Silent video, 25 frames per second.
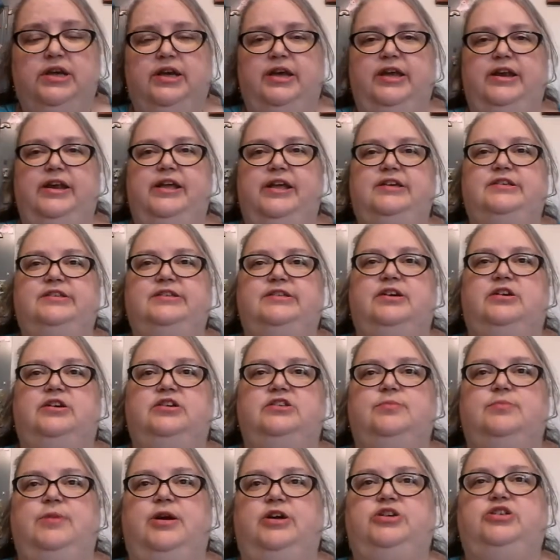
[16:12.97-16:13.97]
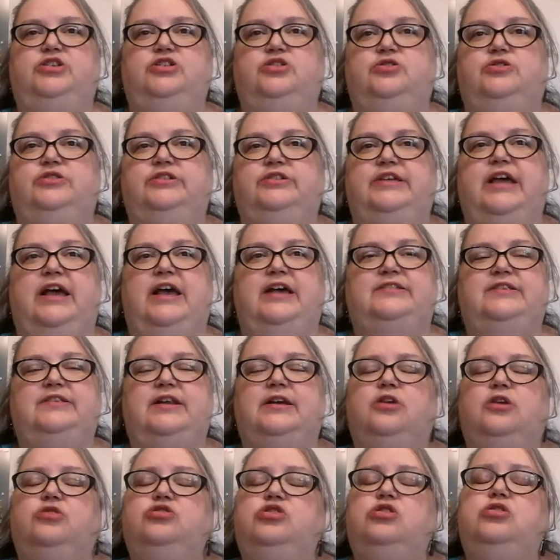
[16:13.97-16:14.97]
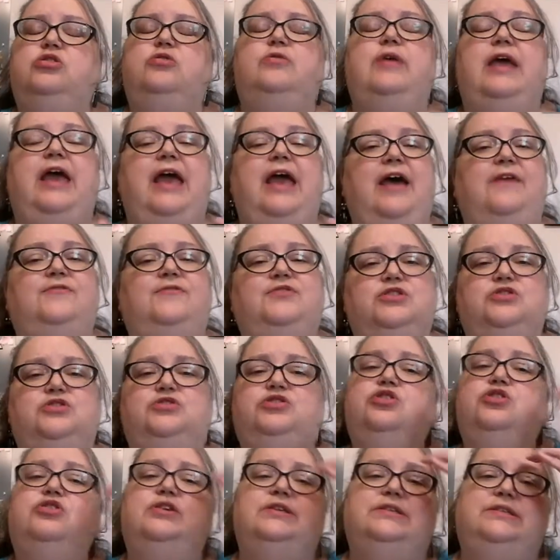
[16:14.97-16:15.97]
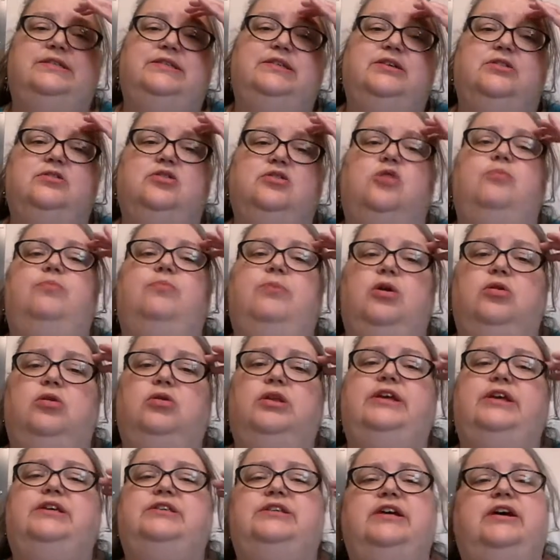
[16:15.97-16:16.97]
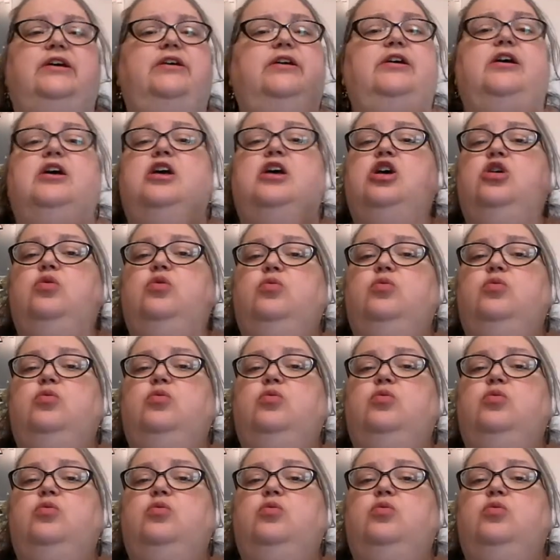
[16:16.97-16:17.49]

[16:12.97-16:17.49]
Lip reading: And he starts marching towards the house. And I go, "You don't have to. You can still go bowling, Terry.